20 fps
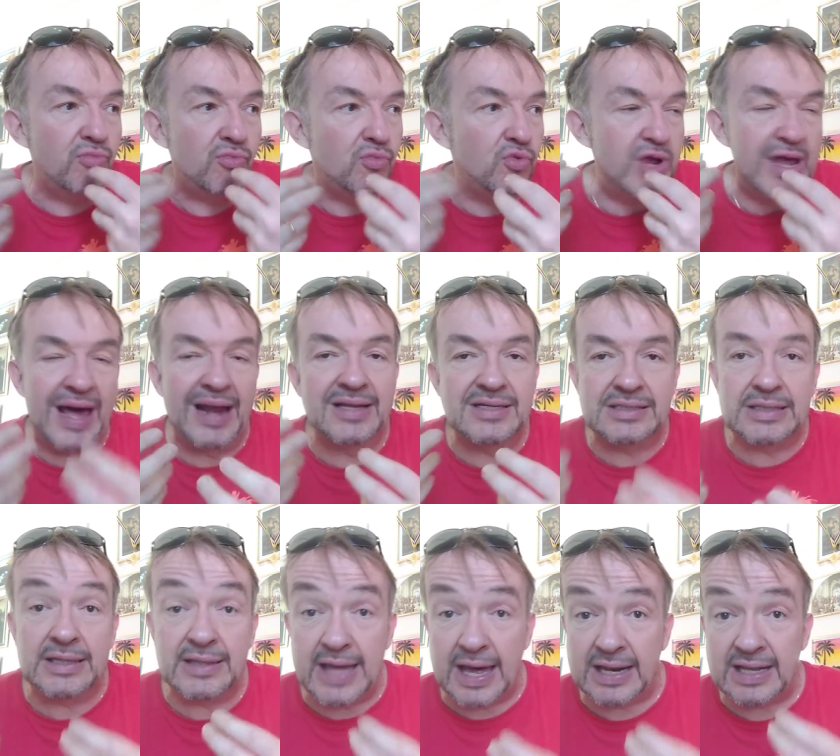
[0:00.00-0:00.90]

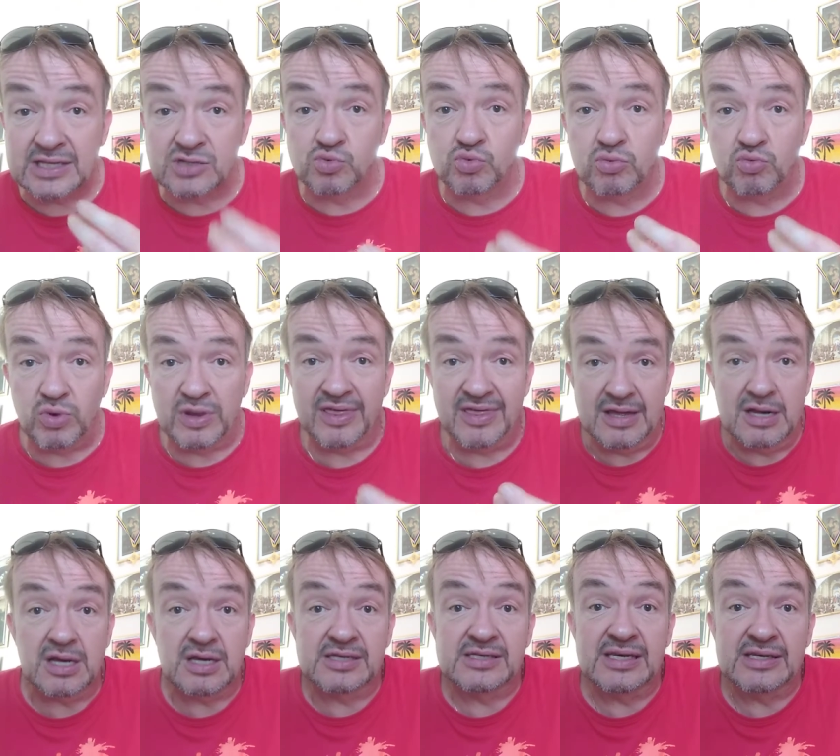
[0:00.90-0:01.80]
reality that is within
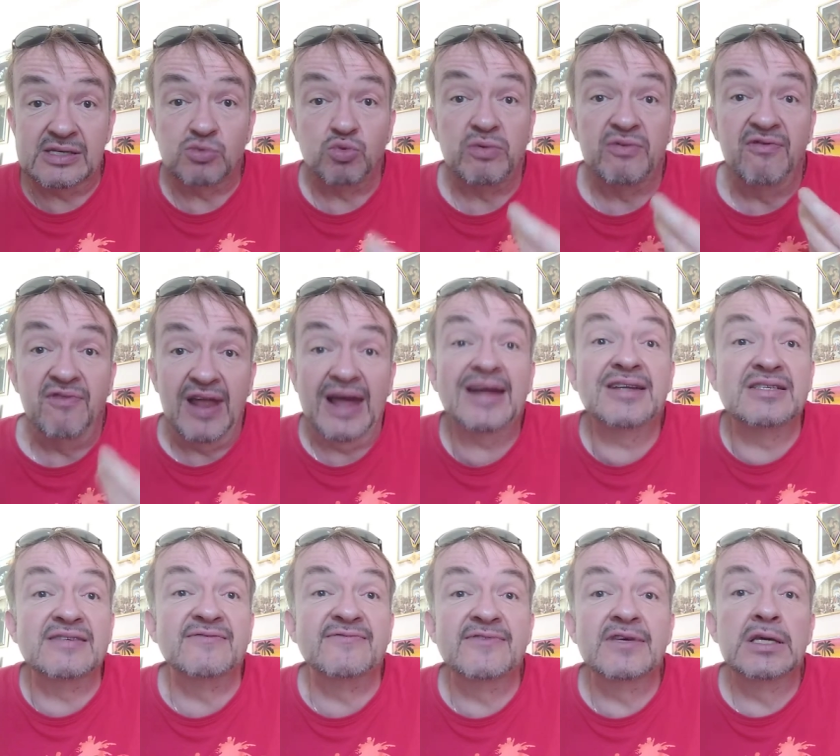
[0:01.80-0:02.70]
us is
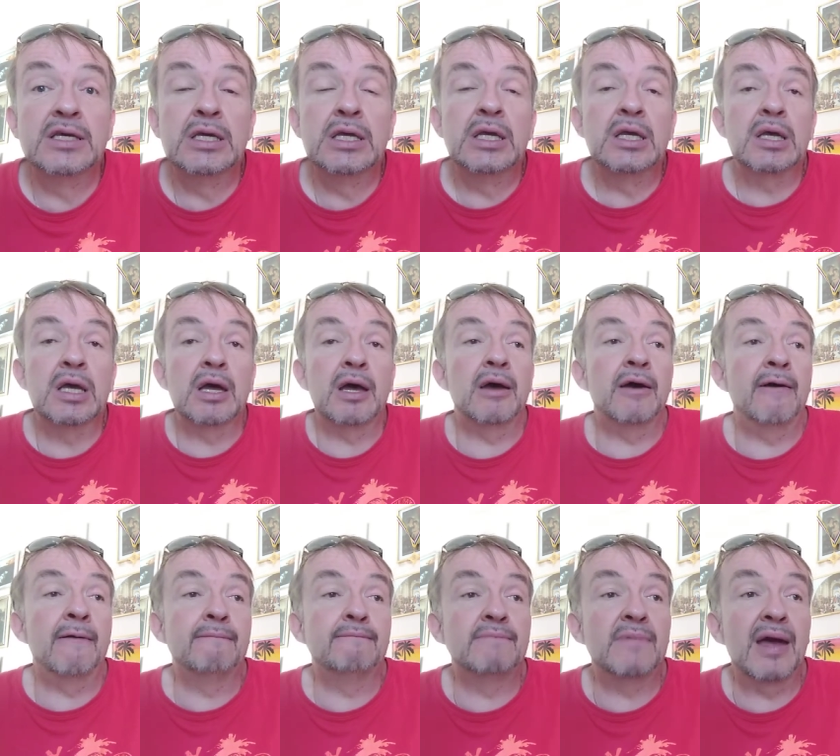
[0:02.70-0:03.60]
reflective,
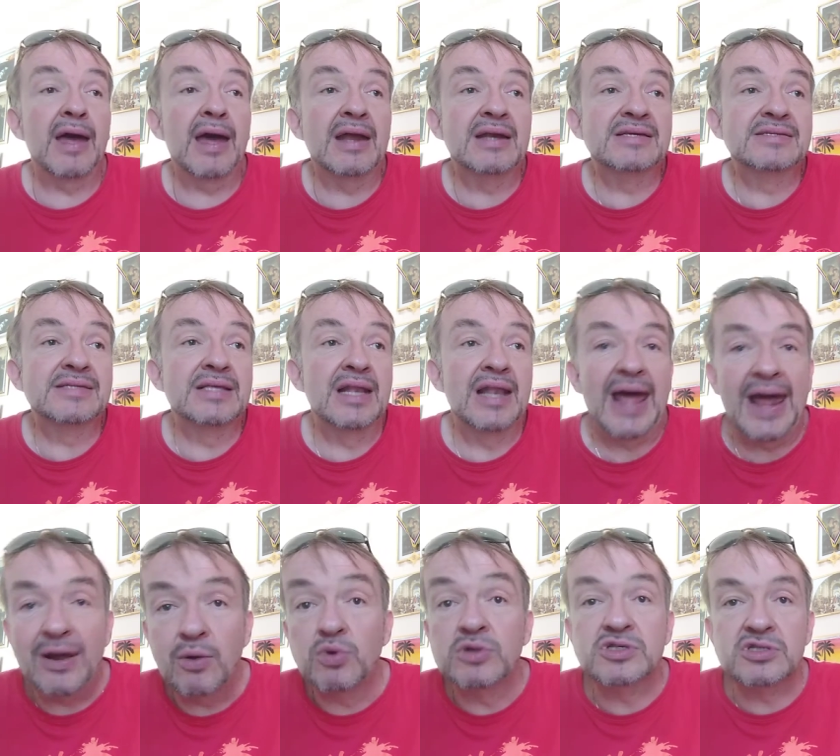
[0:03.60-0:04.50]
um, and is the
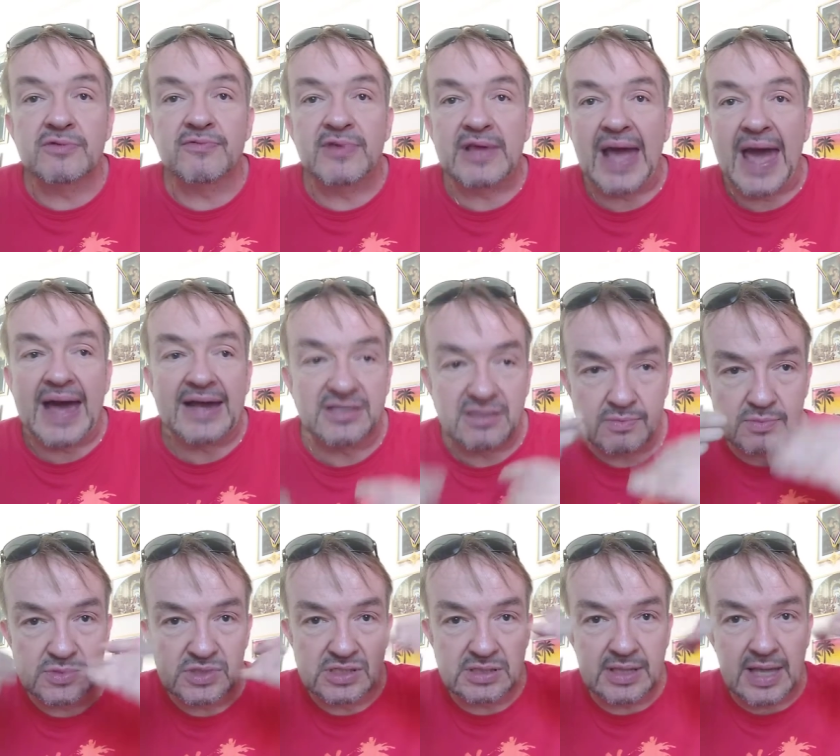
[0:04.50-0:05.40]
language of the
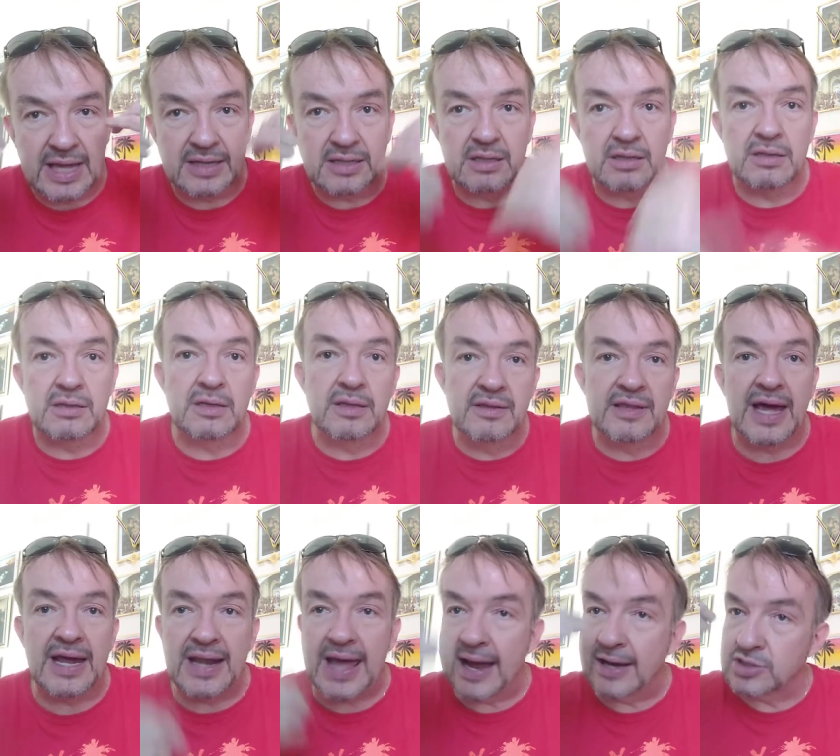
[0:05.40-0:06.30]
atoms that,
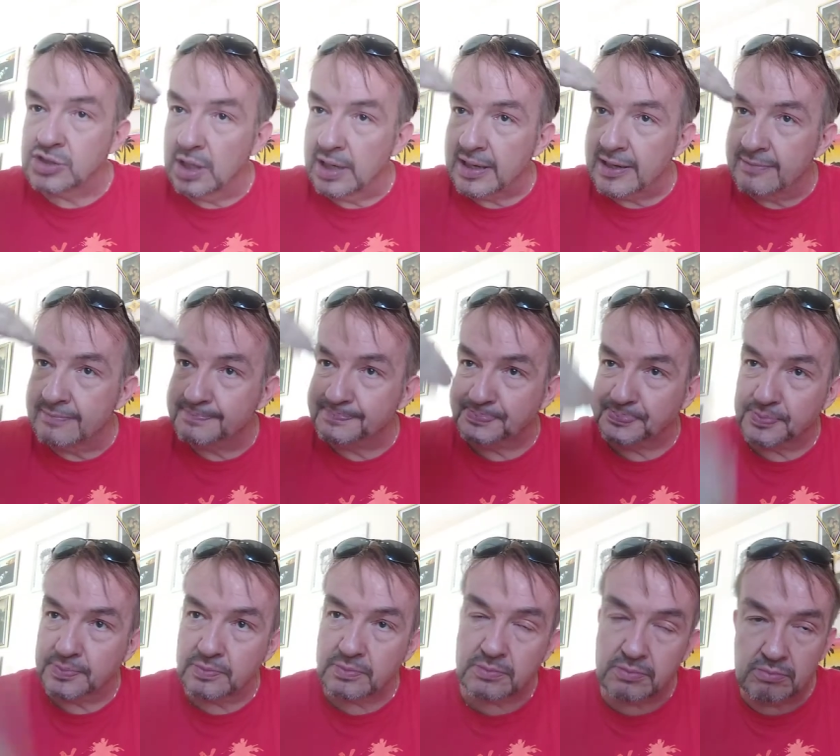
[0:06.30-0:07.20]
that actually
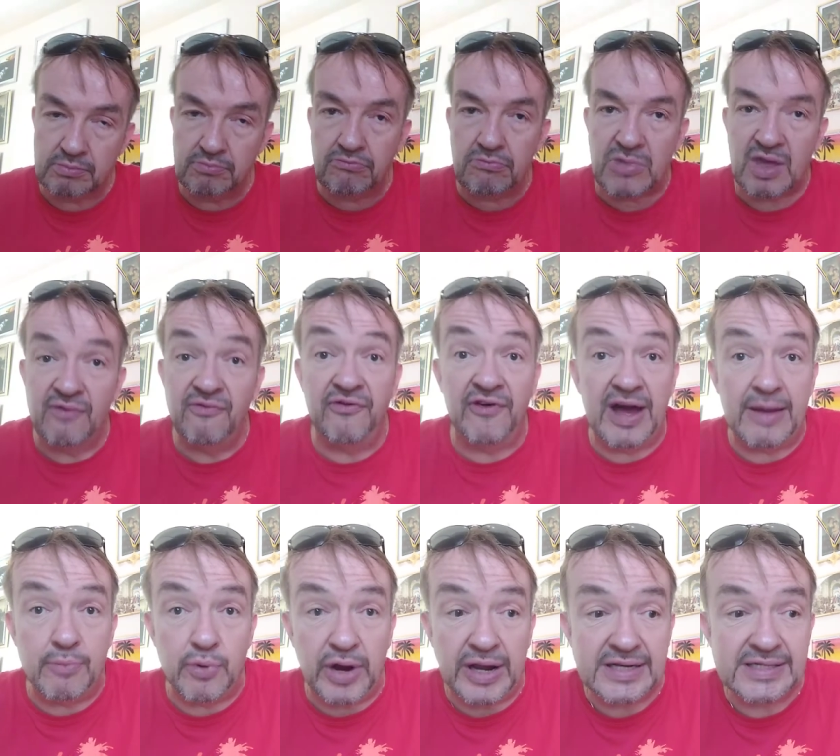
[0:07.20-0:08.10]

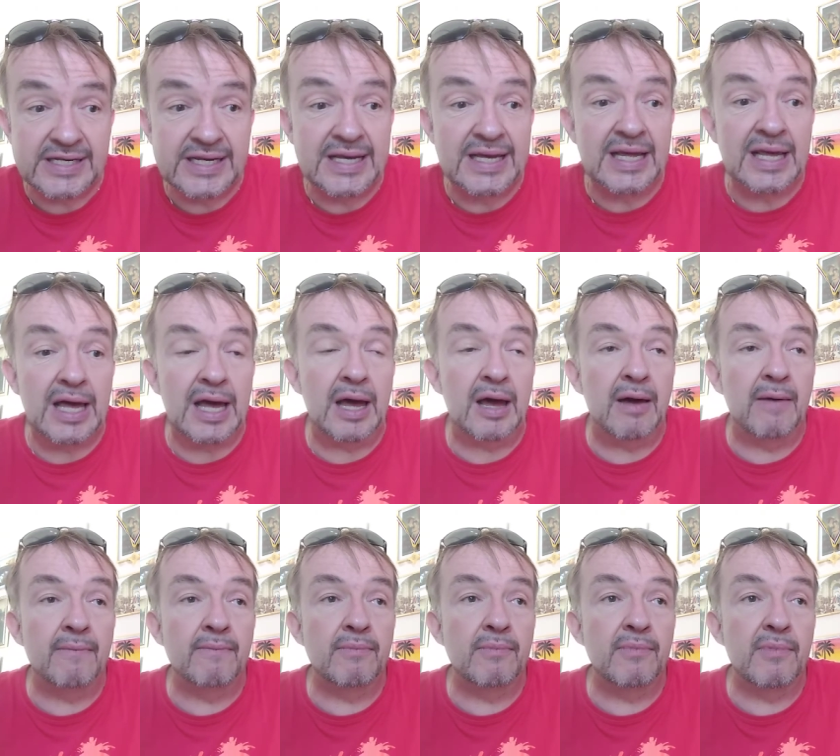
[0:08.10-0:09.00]
vibrate,
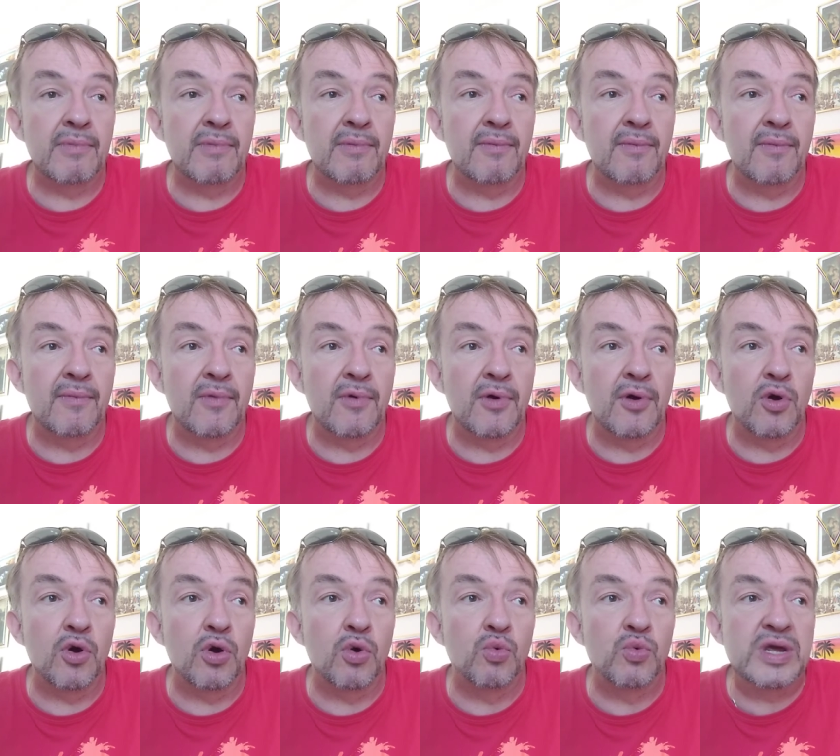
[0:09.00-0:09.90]
um,
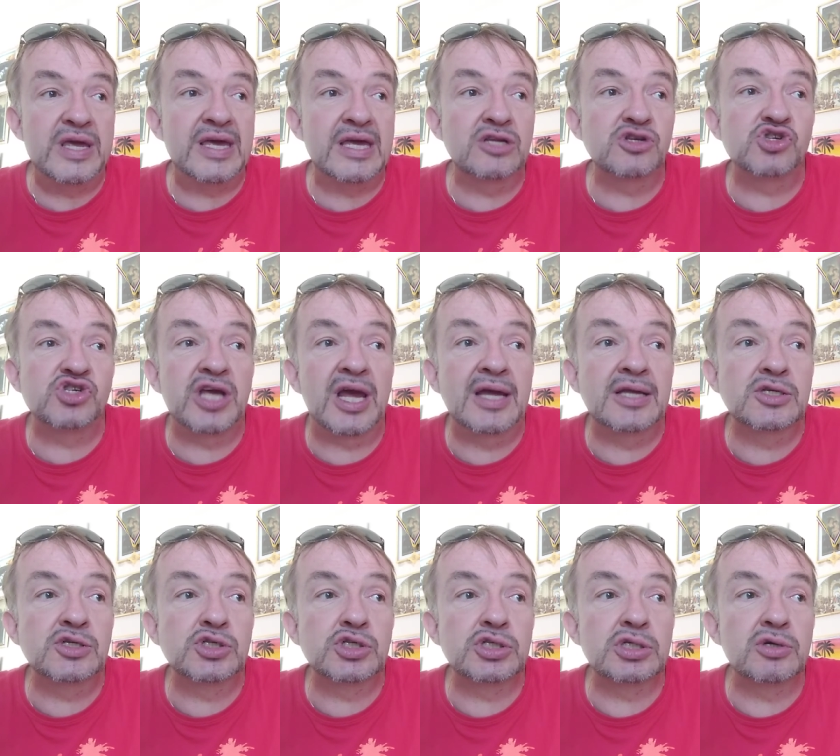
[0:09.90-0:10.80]
we can
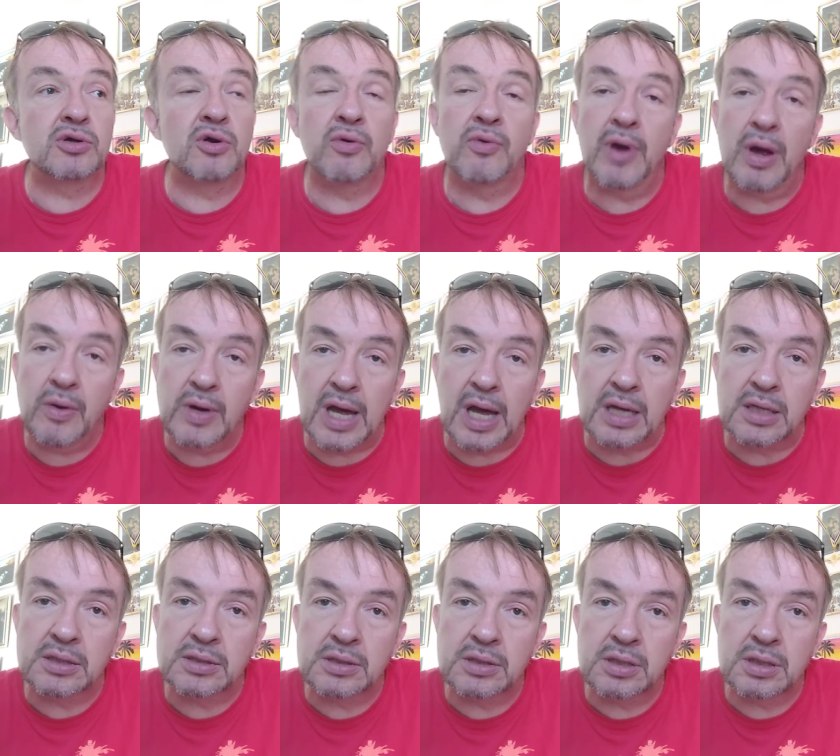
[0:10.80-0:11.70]
change corona.
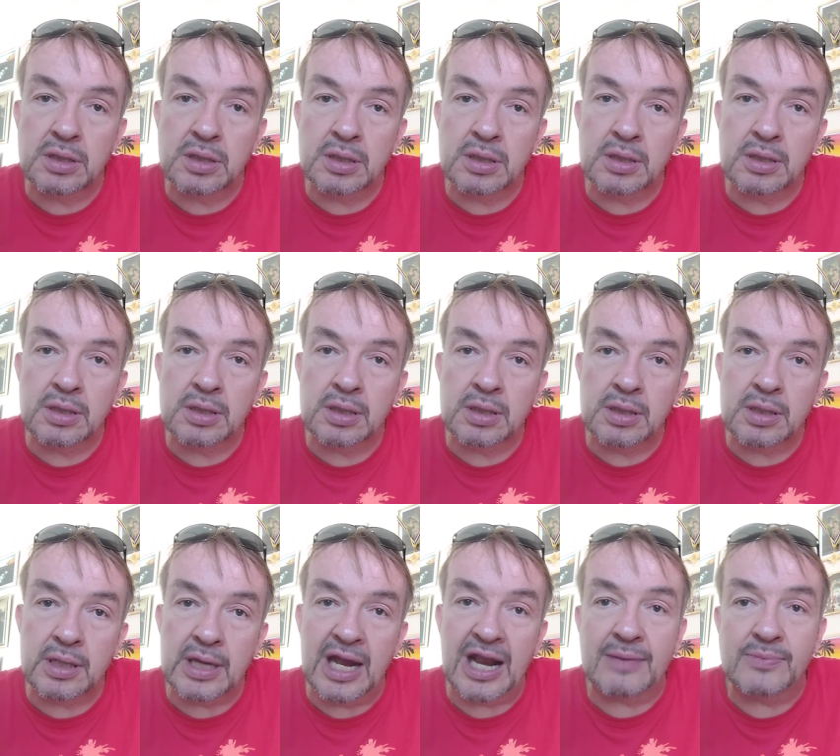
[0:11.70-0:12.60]

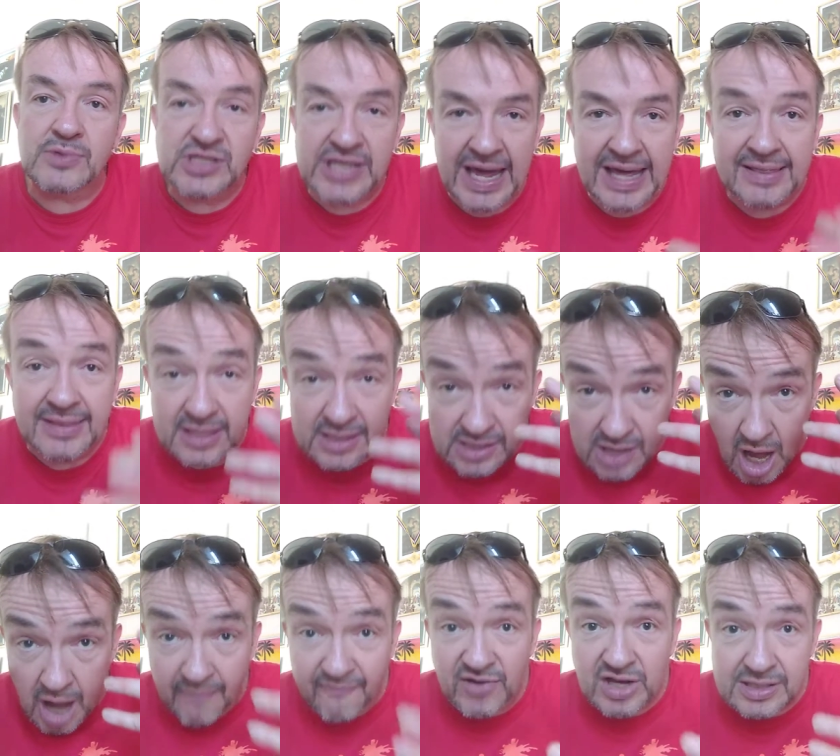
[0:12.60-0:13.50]
And I'm saying this
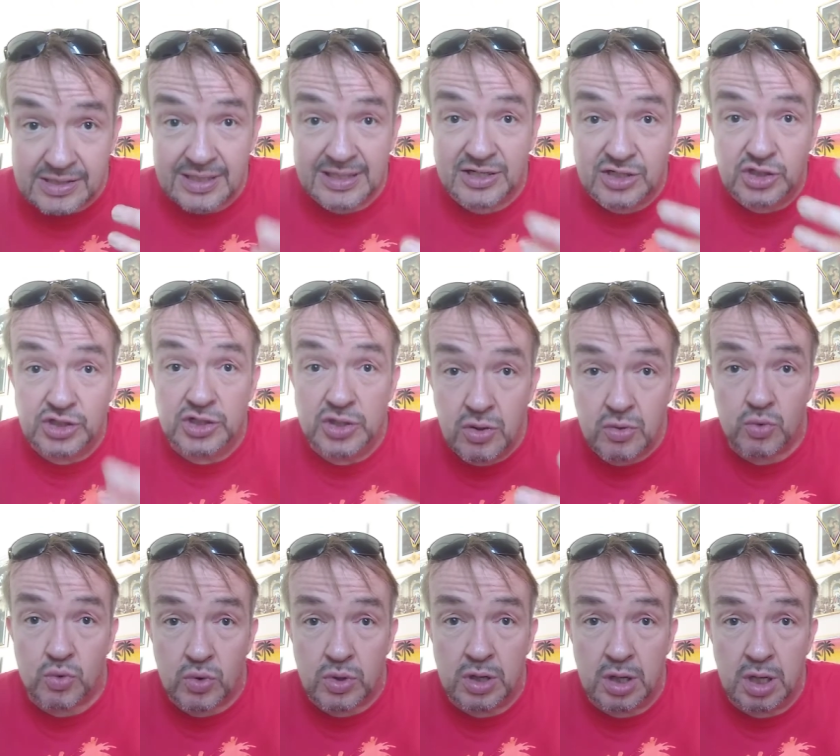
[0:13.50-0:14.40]
obviously to
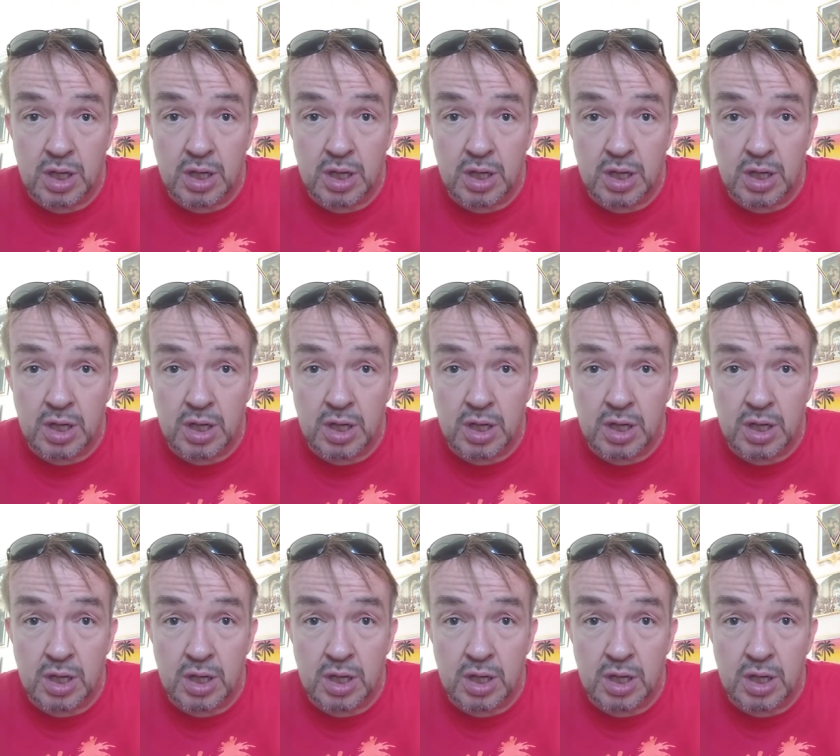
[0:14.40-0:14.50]
you.